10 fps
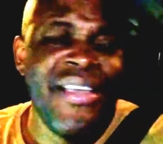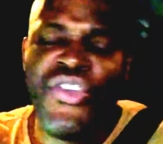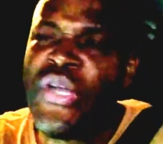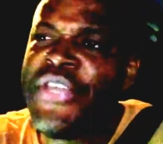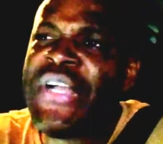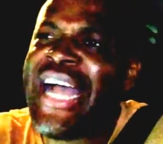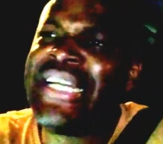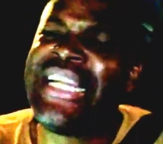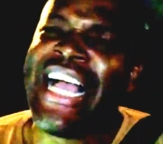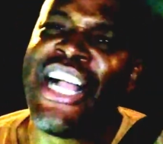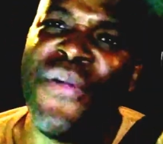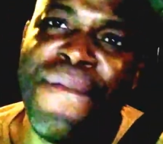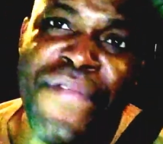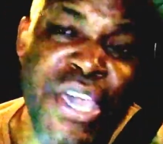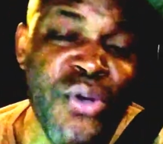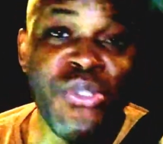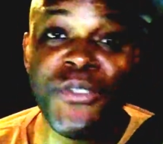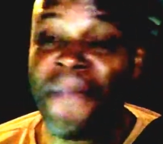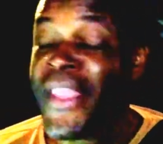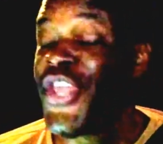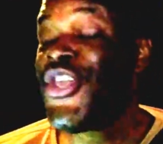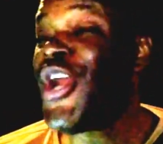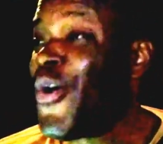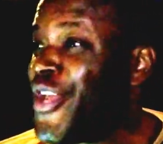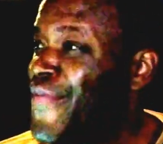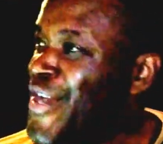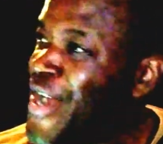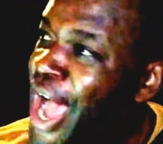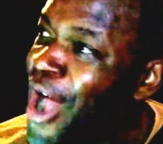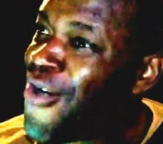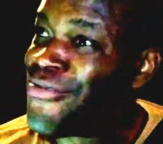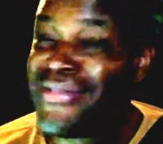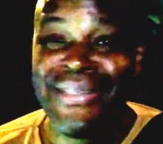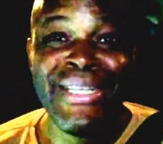You kind of like confused. You don't even know.